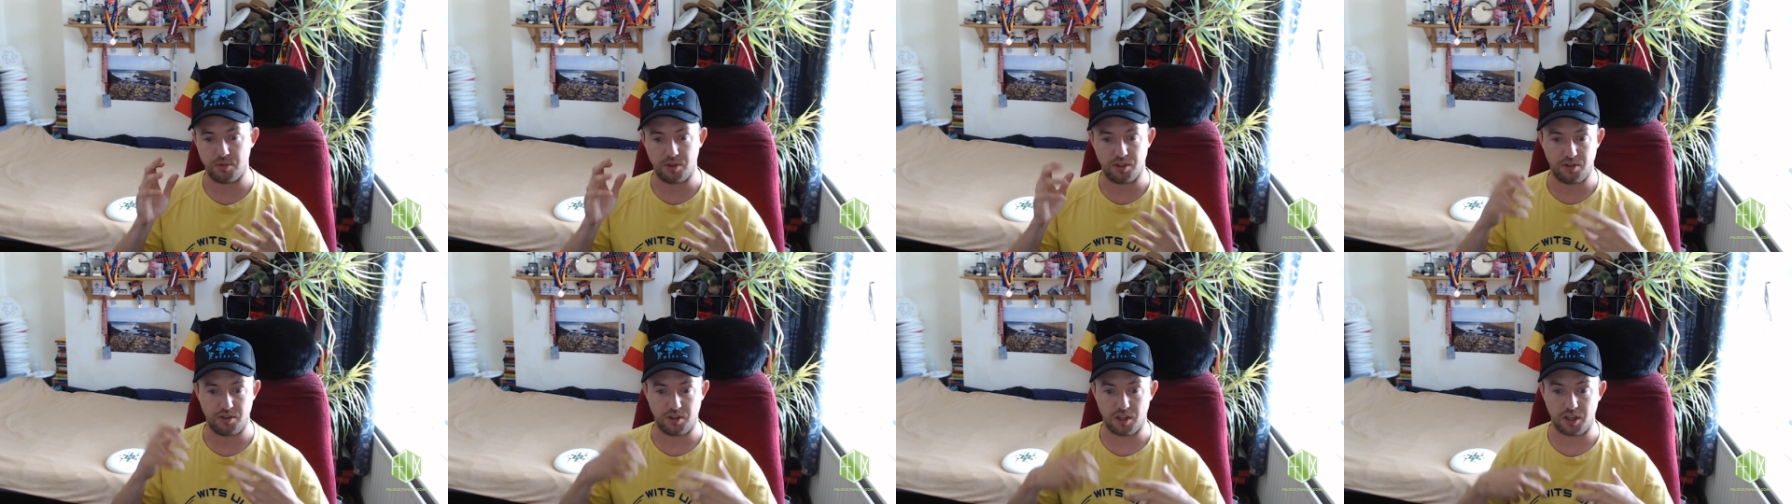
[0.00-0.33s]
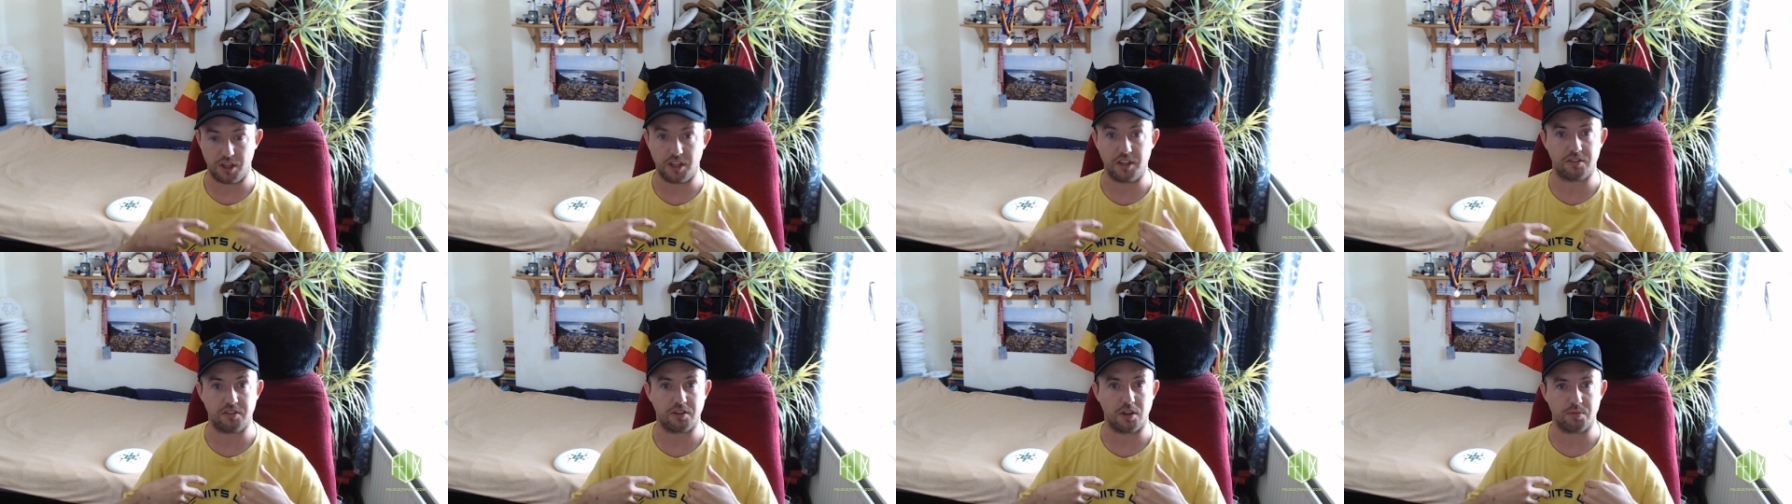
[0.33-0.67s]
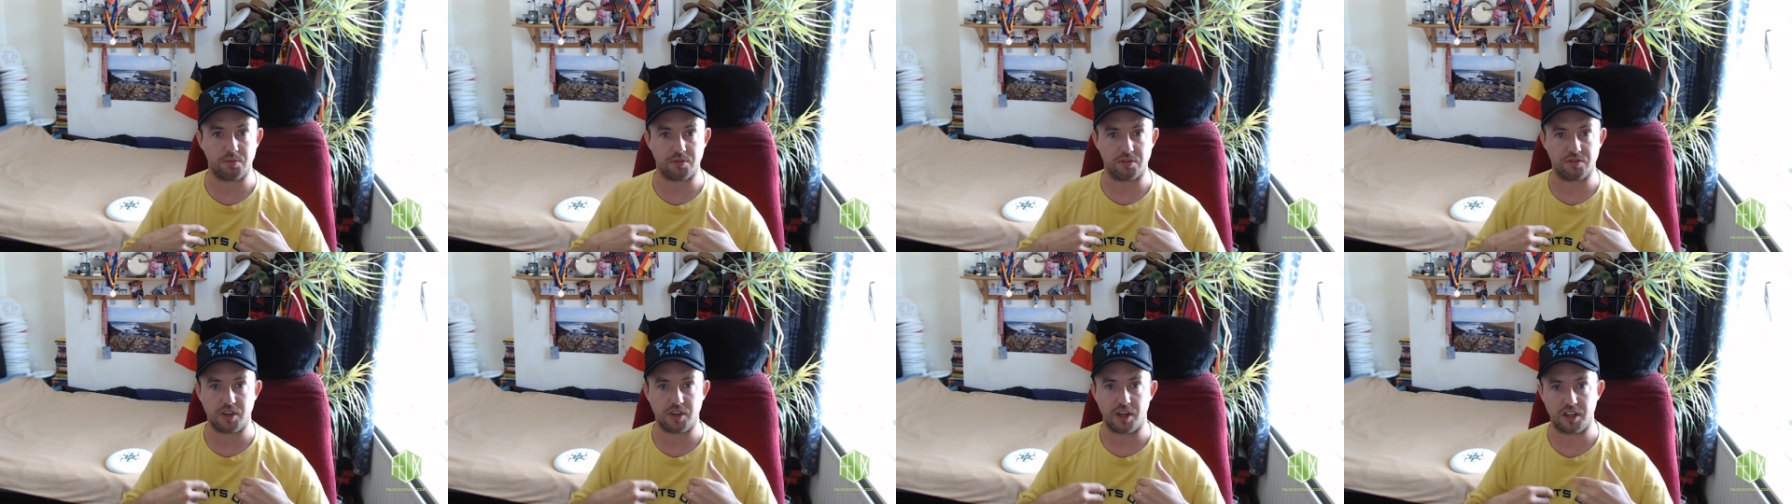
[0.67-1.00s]
like in
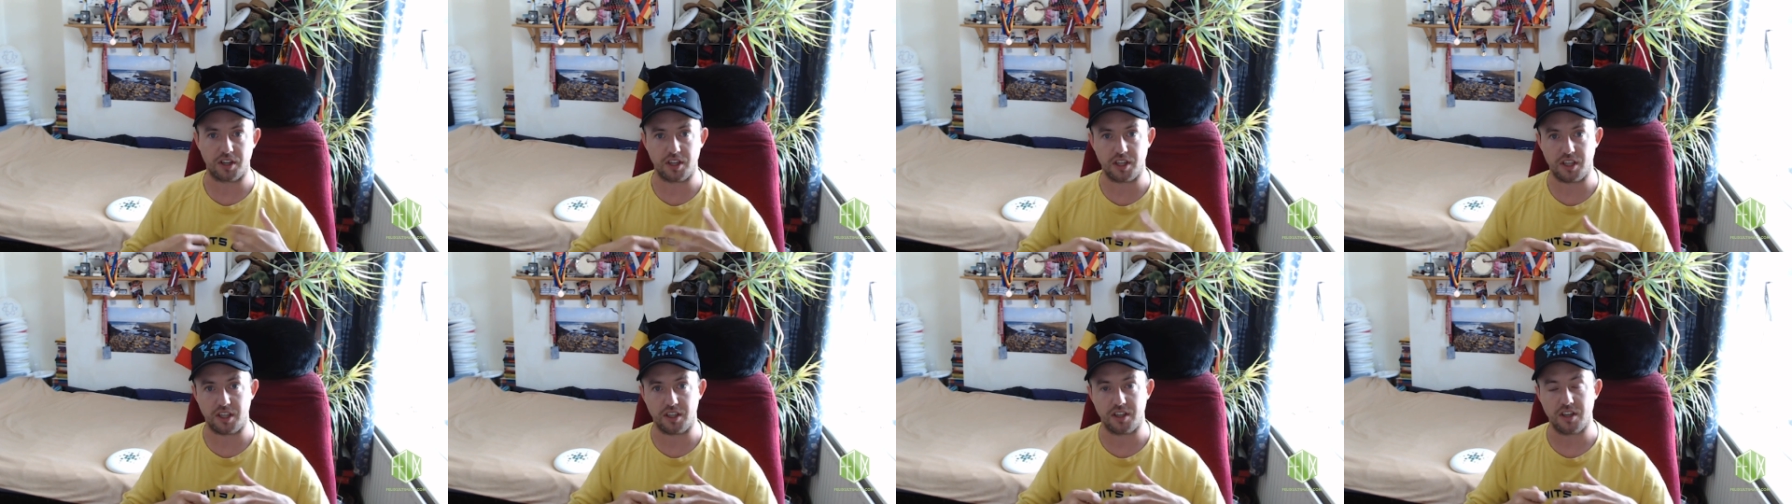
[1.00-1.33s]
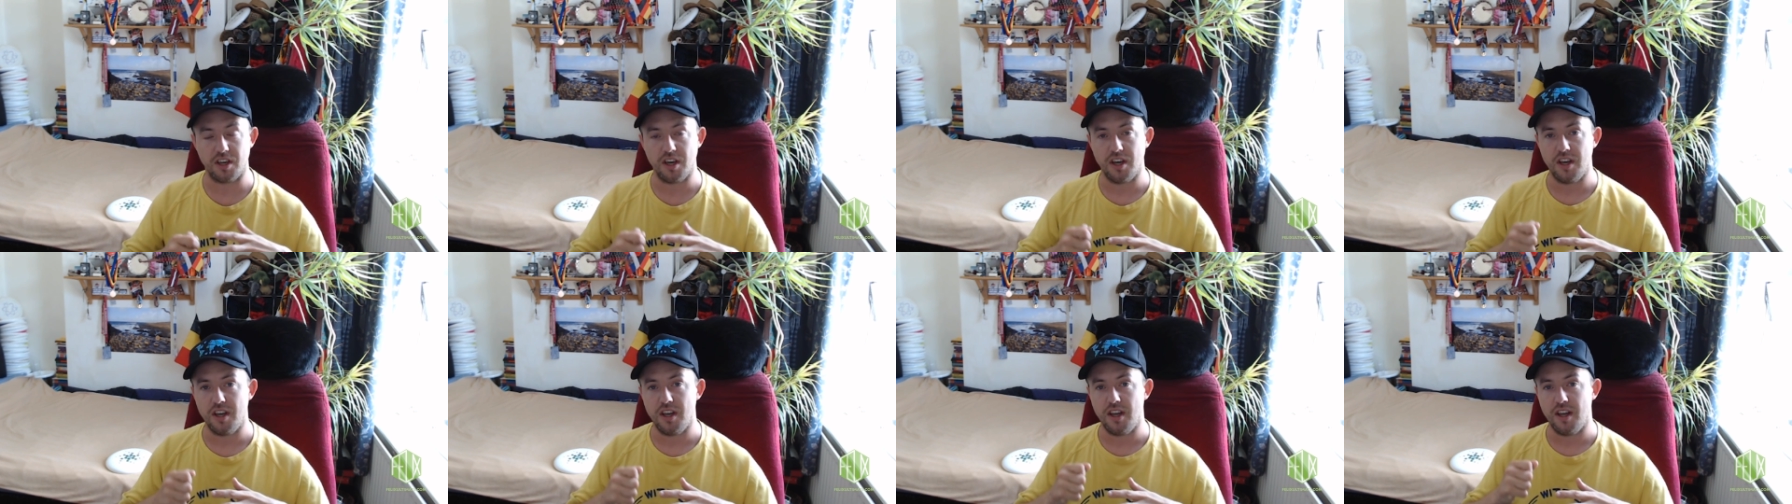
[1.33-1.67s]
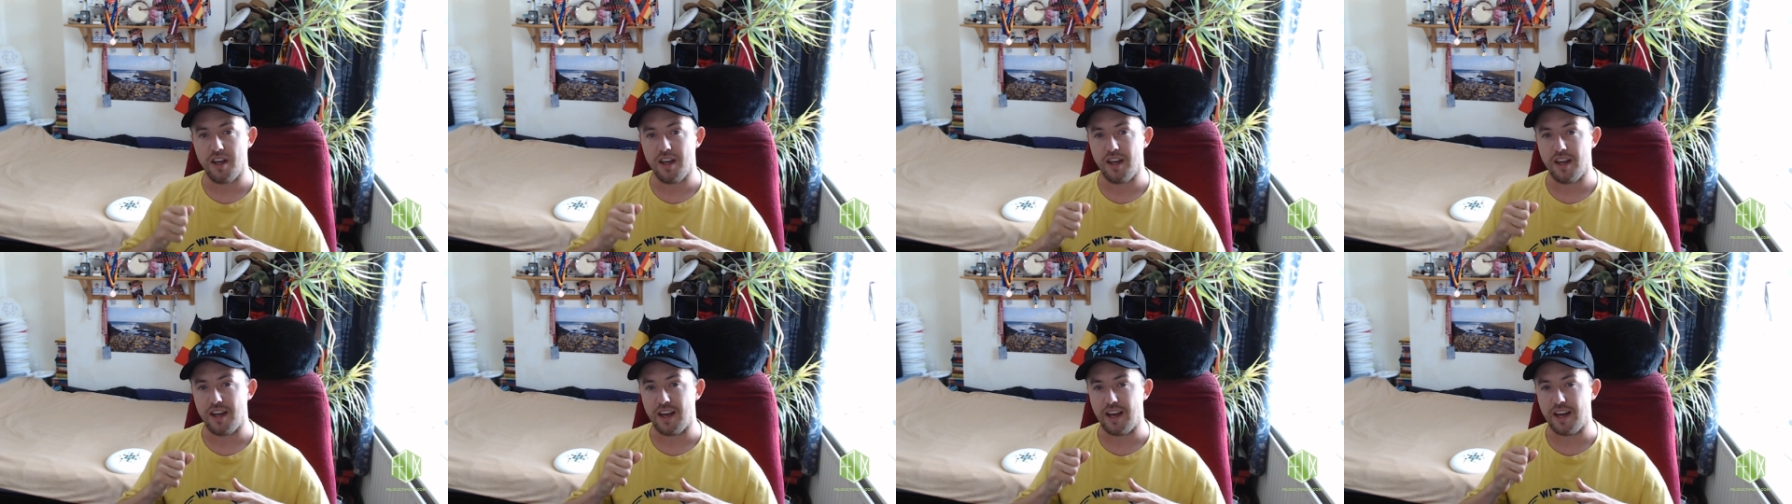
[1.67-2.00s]
terms of technique,
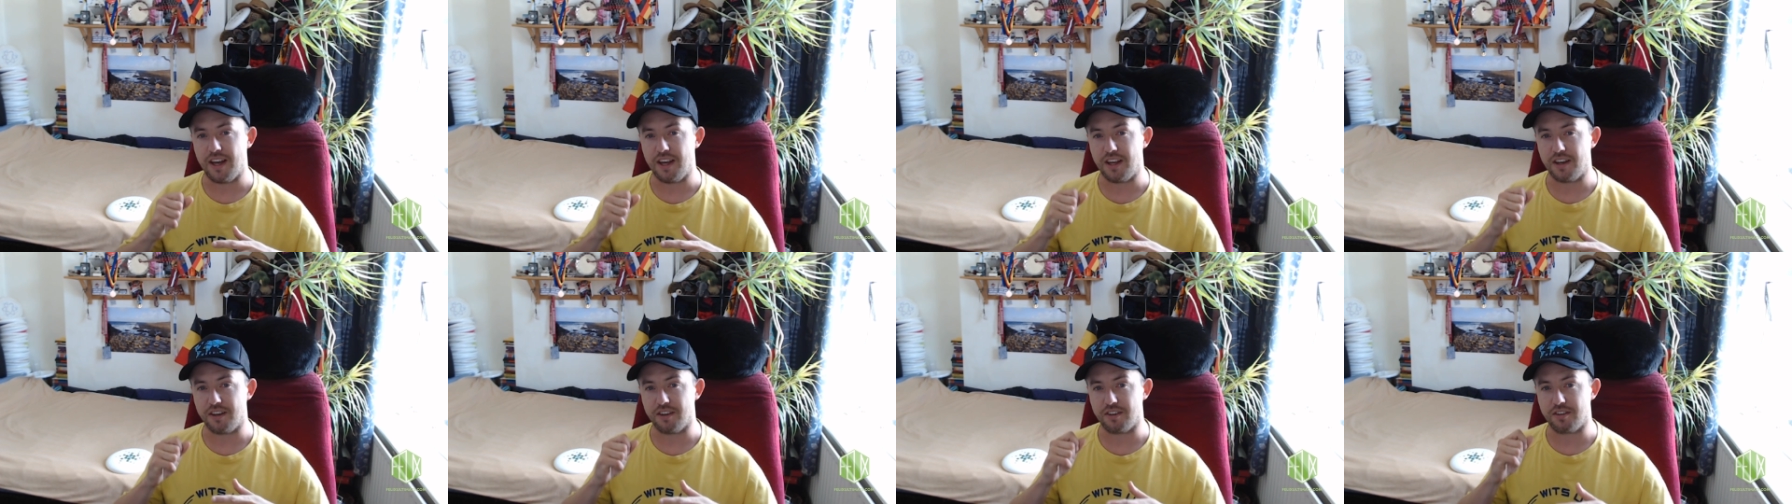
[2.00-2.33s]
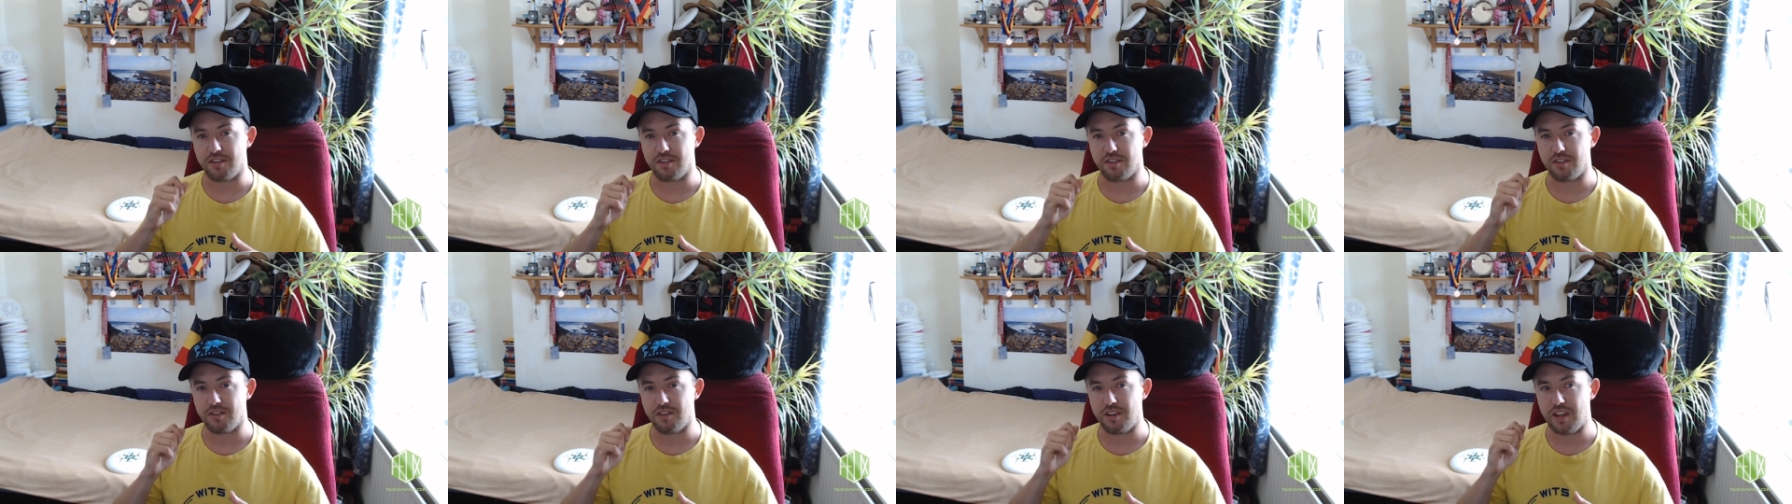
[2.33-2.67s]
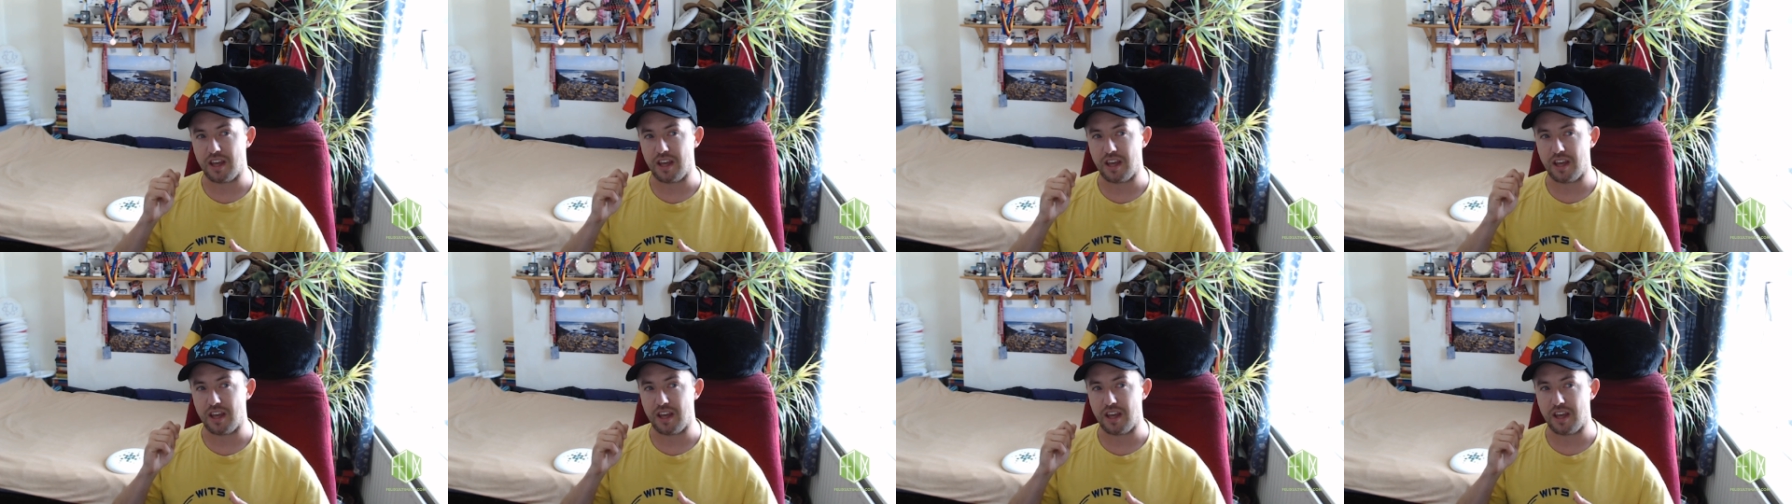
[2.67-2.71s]
and